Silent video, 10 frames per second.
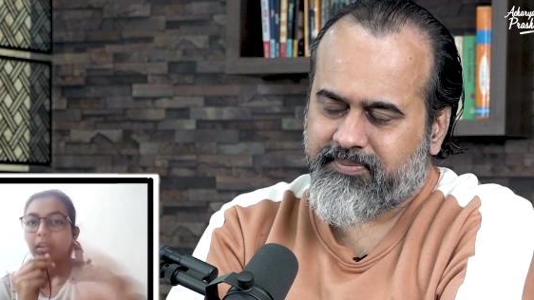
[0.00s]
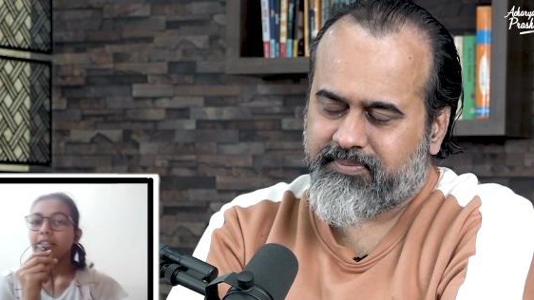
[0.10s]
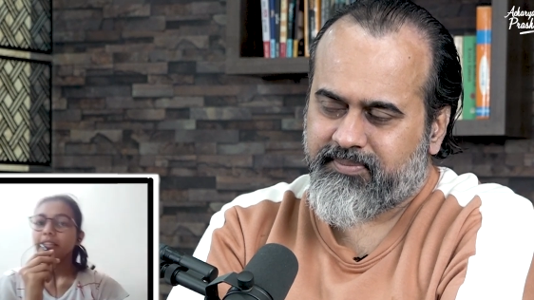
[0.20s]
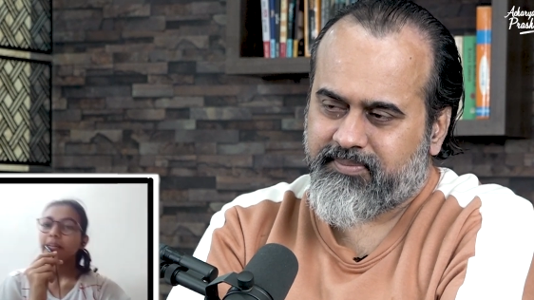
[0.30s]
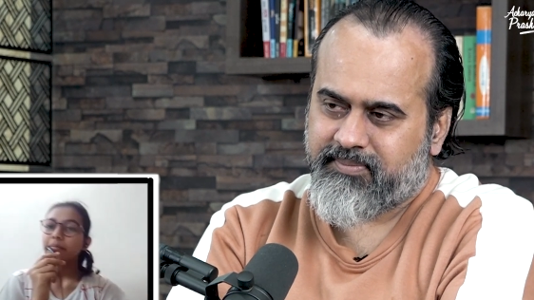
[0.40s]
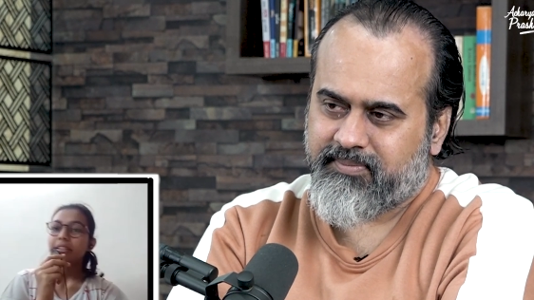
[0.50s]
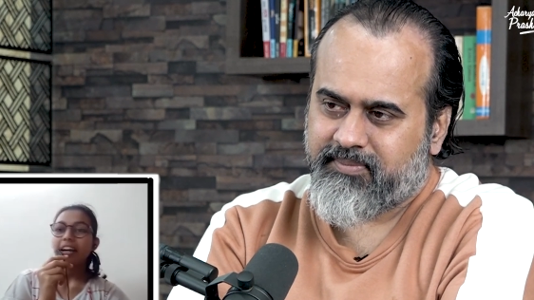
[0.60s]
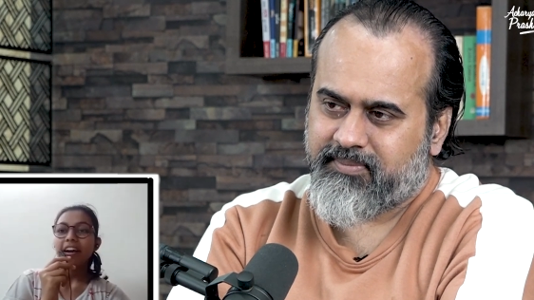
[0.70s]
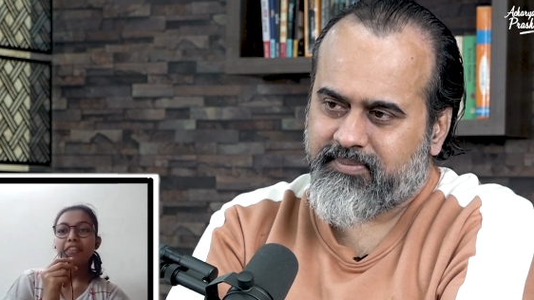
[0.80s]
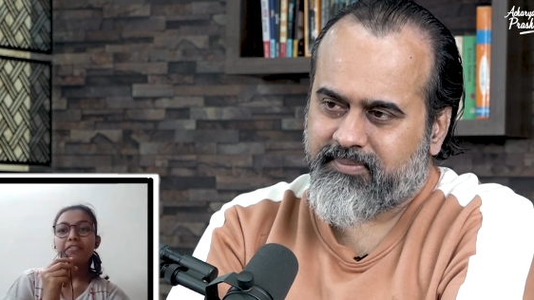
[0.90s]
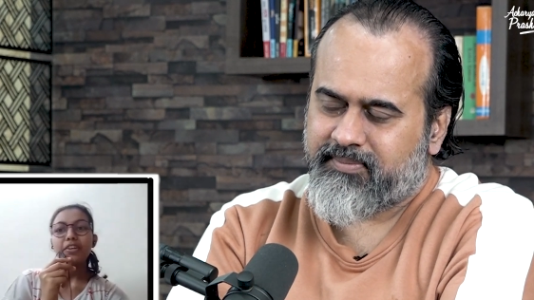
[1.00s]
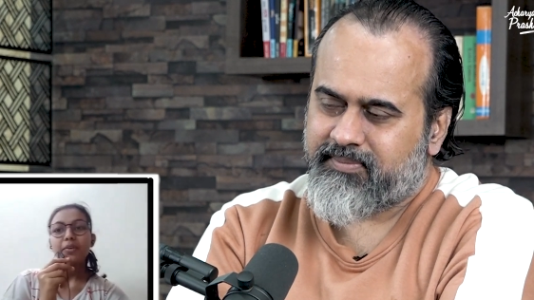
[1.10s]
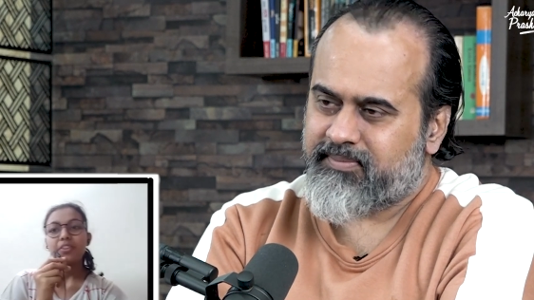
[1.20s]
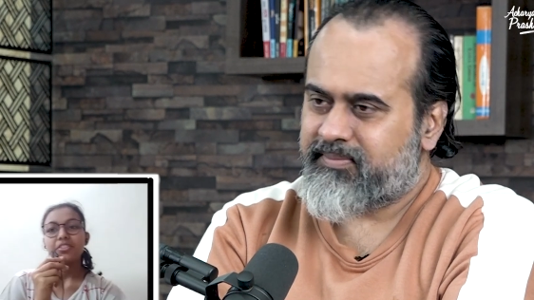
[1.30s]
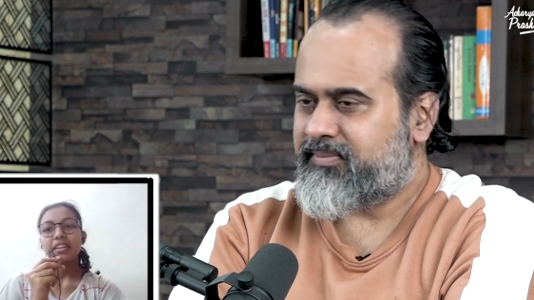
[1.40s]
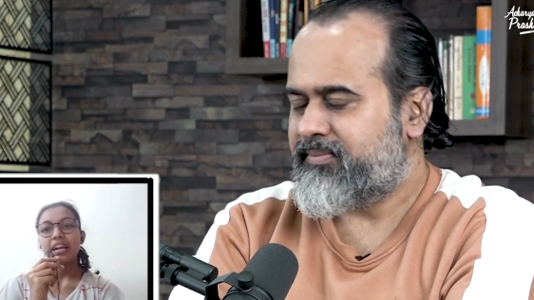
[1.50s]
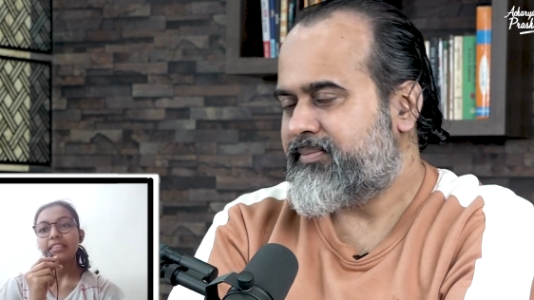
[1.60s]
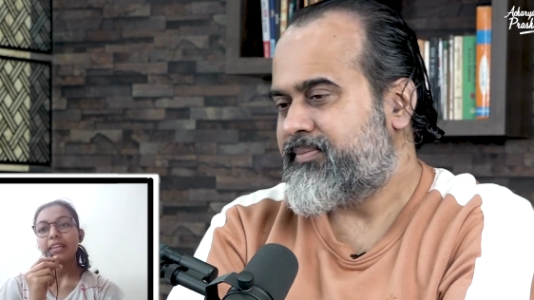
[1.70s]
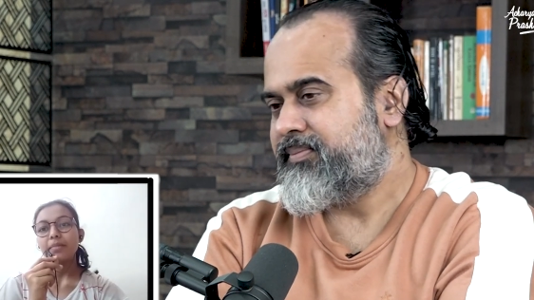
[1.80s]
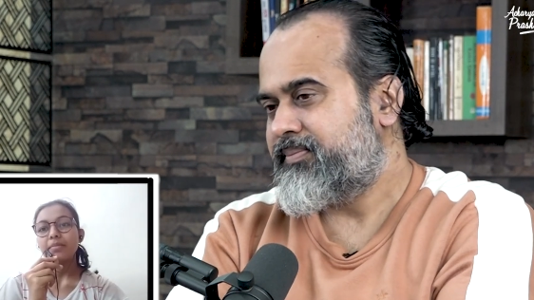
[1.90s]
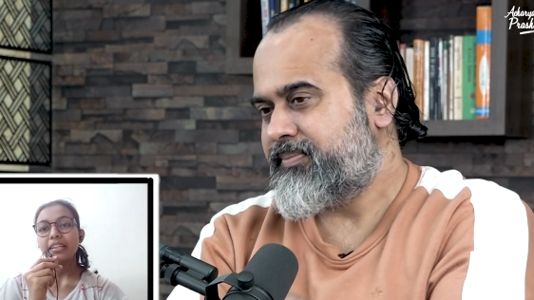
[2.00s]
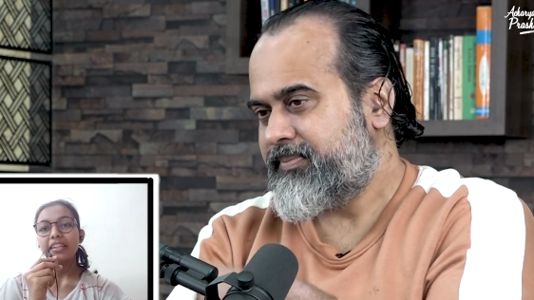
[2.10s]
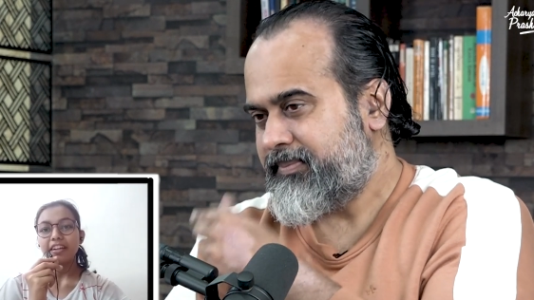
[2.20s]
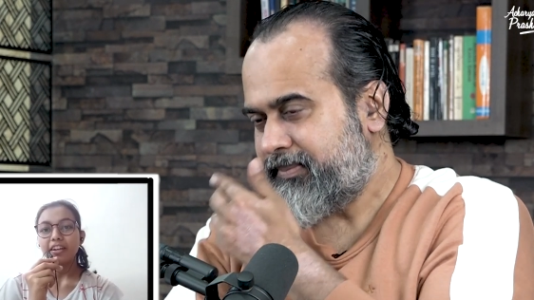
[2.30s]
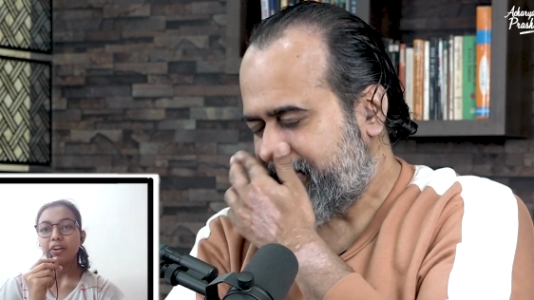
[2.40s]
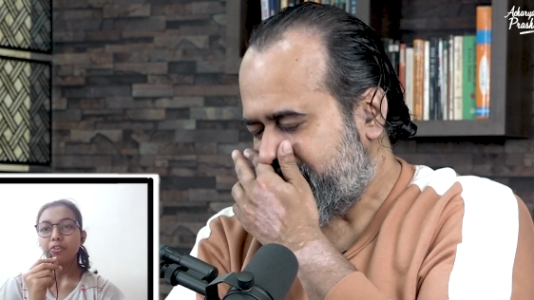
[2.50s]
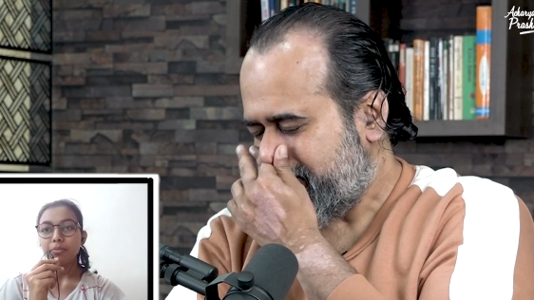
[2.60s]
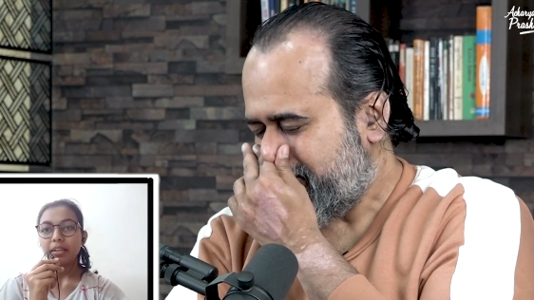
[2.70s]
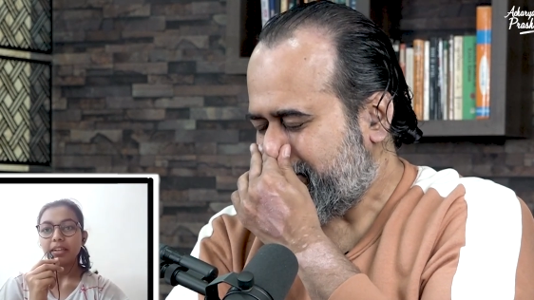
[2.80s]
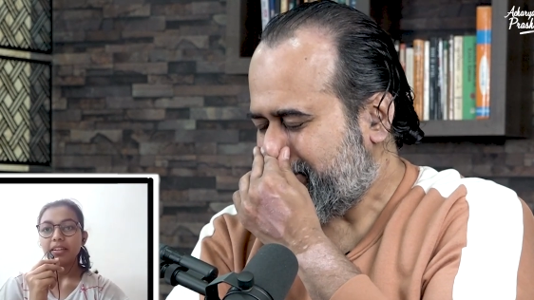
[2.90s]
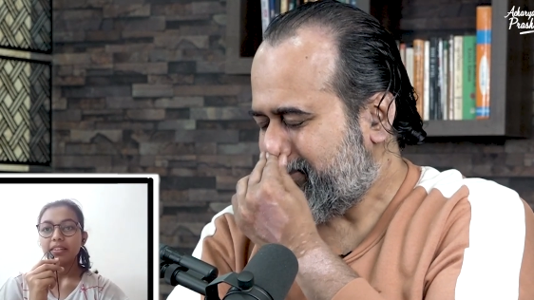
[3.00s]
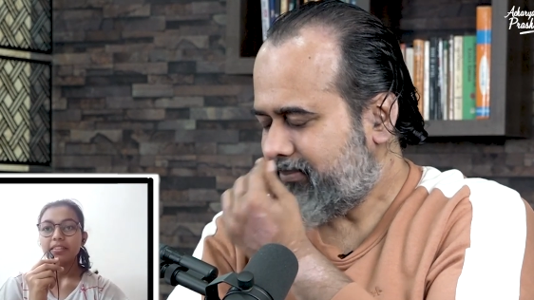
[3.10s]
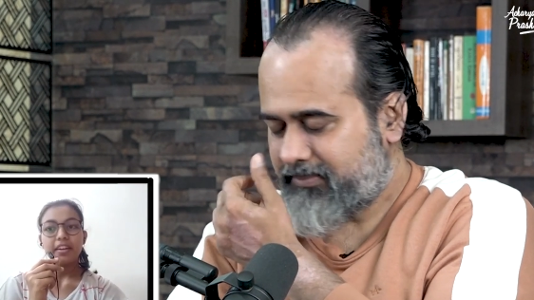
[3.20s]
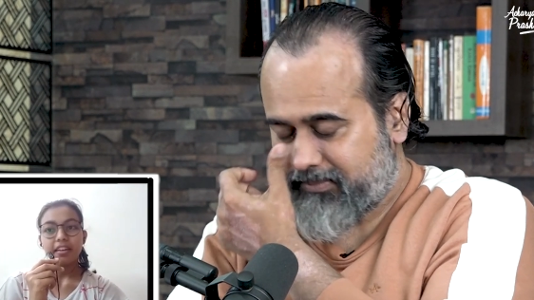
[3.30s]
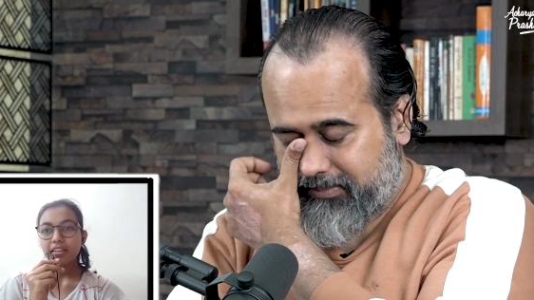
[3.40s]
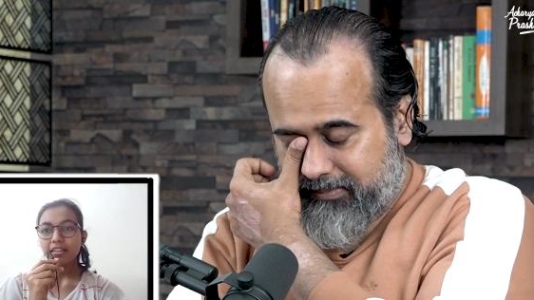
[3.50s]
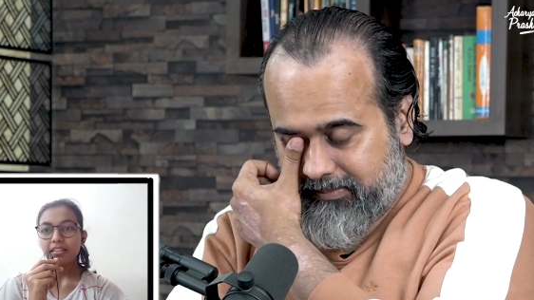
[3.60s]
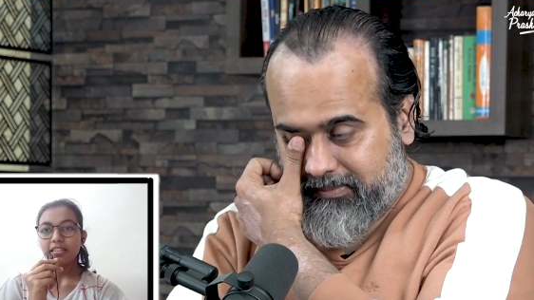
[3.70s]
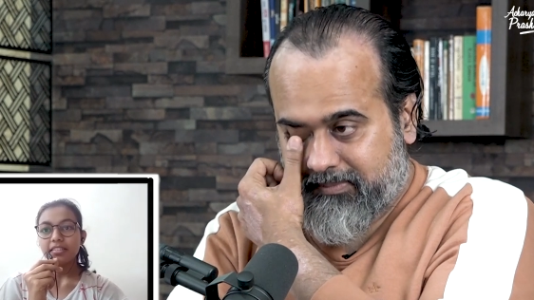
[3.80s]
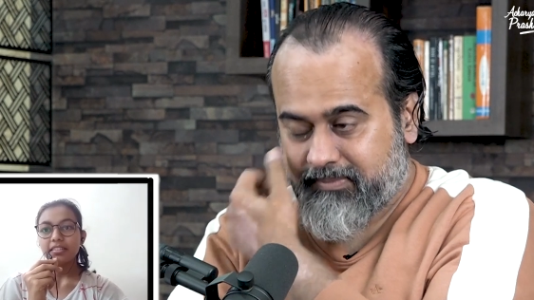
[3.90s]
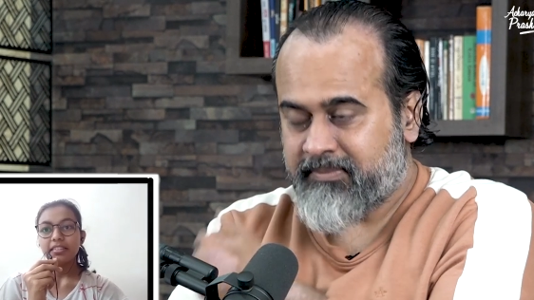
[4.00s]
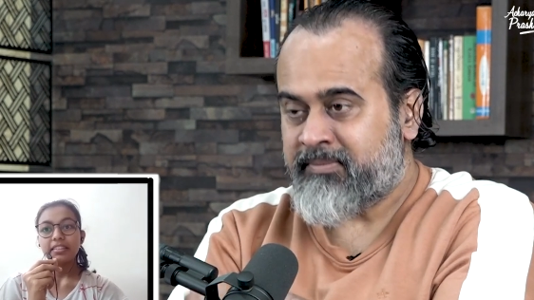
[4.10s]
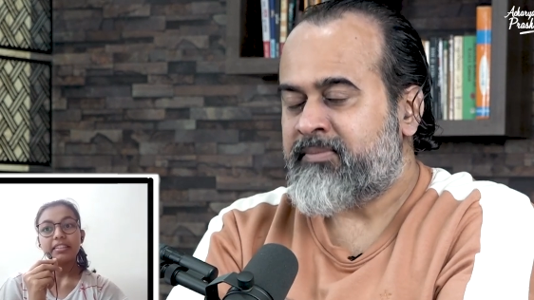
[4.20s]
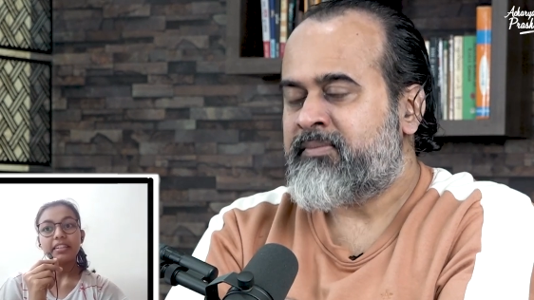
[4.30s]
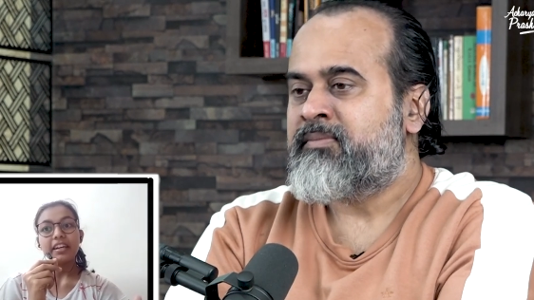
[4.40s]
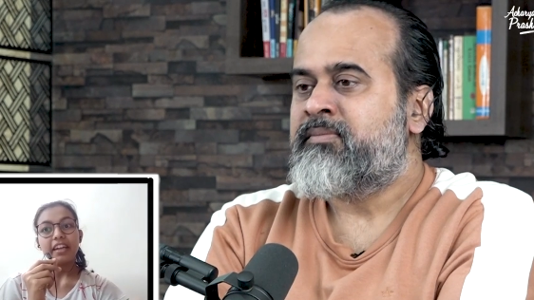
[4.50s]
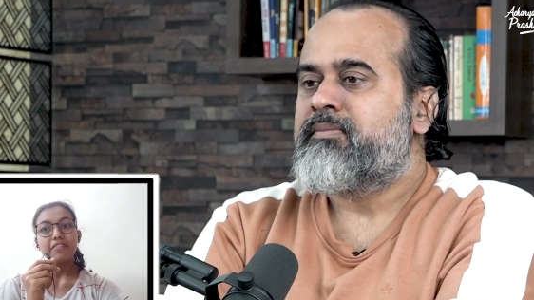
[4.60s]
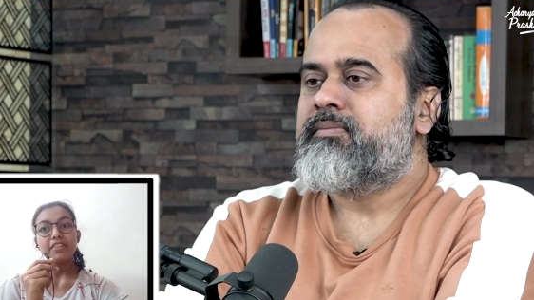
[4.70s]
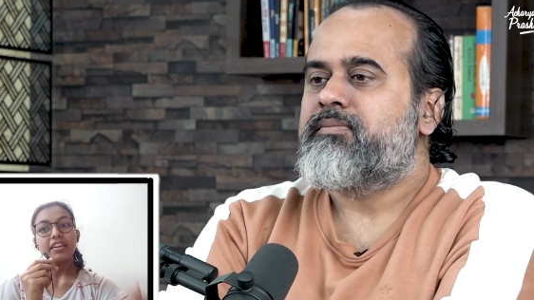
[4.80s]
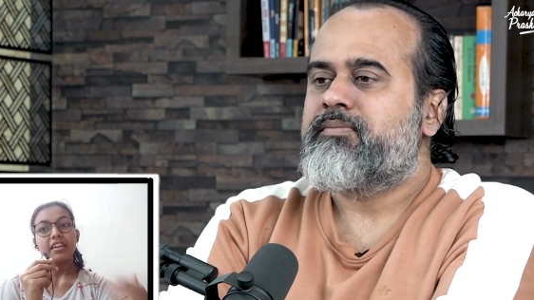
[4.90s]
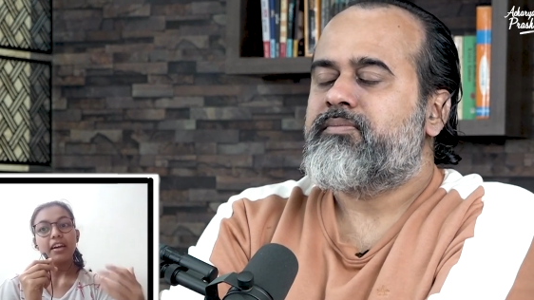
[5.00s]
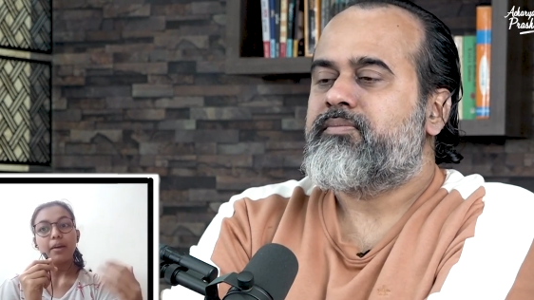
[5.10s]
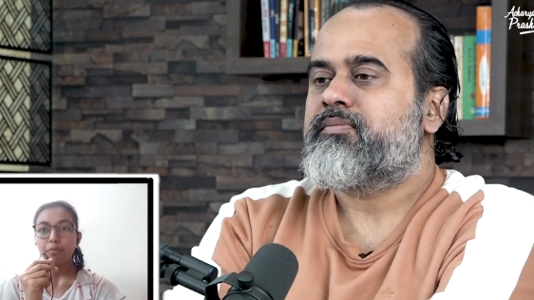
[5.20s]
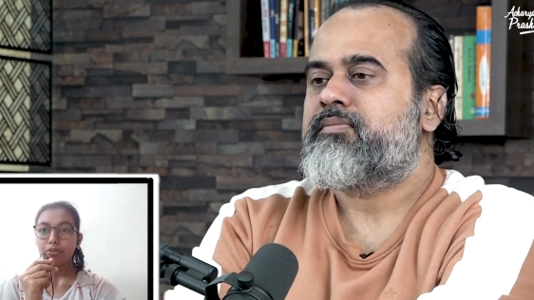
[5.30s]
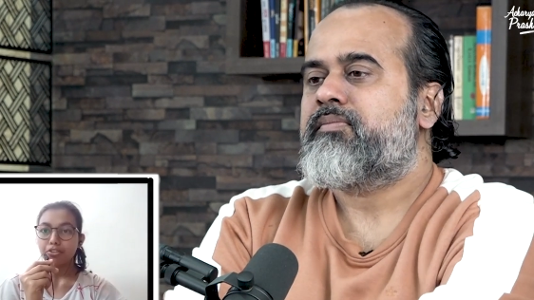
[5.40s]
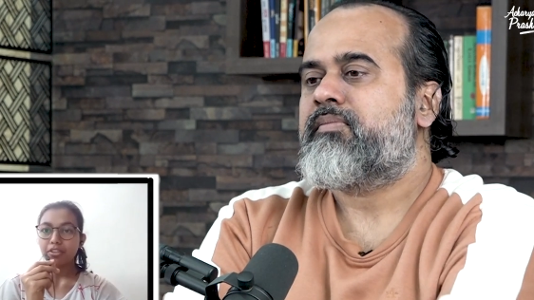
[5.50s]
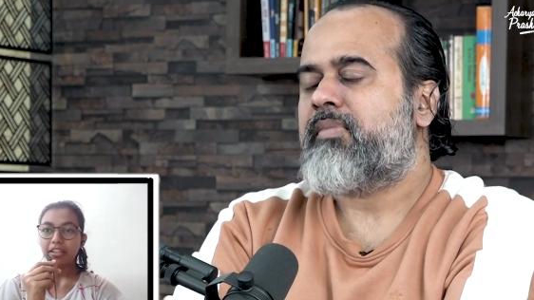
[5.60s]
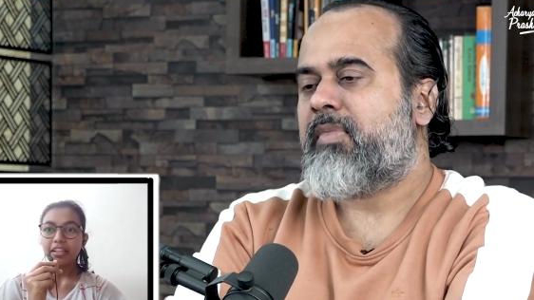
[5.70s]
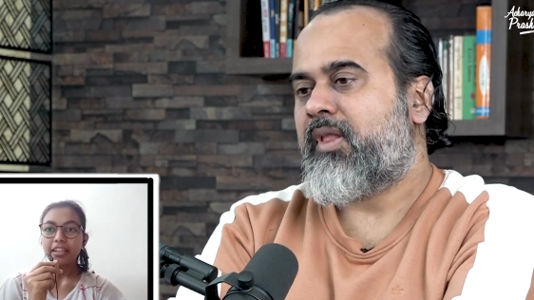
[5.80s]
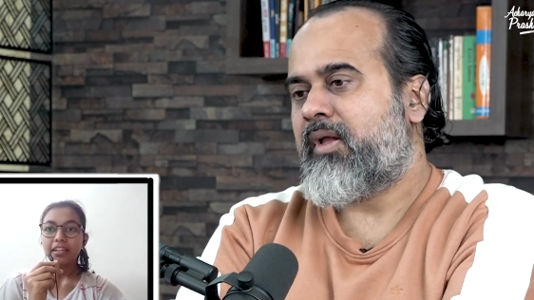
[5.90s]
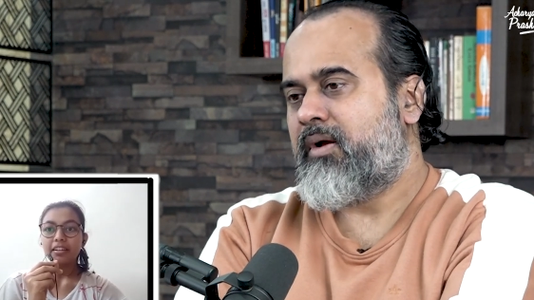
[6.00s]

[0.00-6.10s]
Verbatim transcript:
Speaker 1: Sir, but I have one question. As I am seeing around me, there are girls, they are having opportunity,